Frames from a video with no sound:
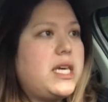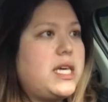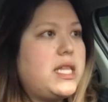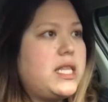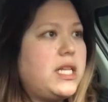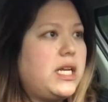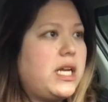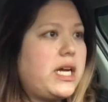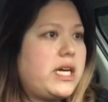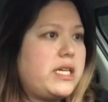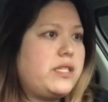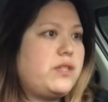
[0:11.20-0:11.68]
in the
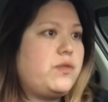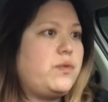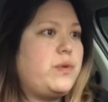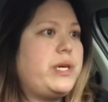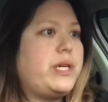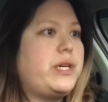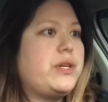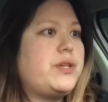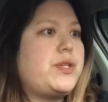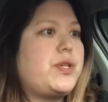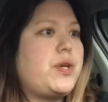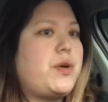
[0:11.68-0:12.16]
last
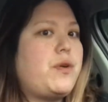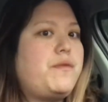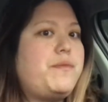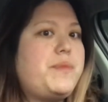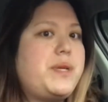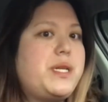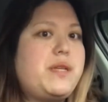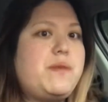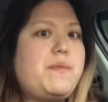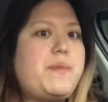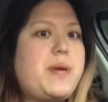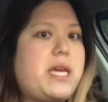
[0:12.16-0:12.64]
week or so I've
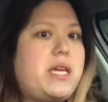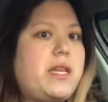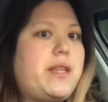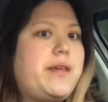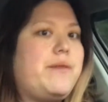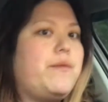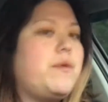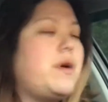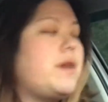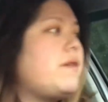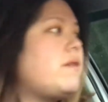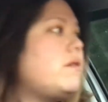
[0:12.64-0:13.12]
been
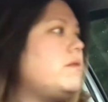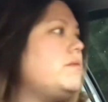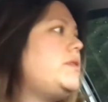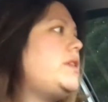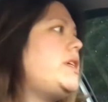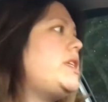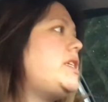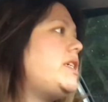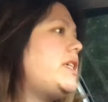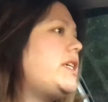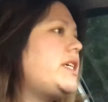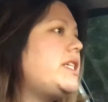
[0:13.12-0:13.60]
debating whether I was
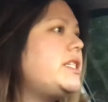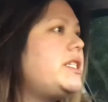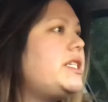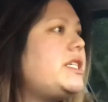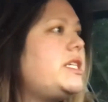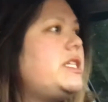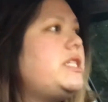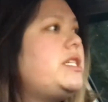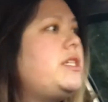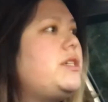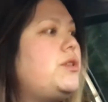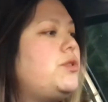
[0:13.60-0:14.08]
going to
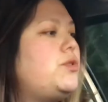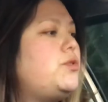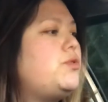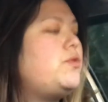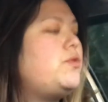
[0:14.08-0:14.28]
continue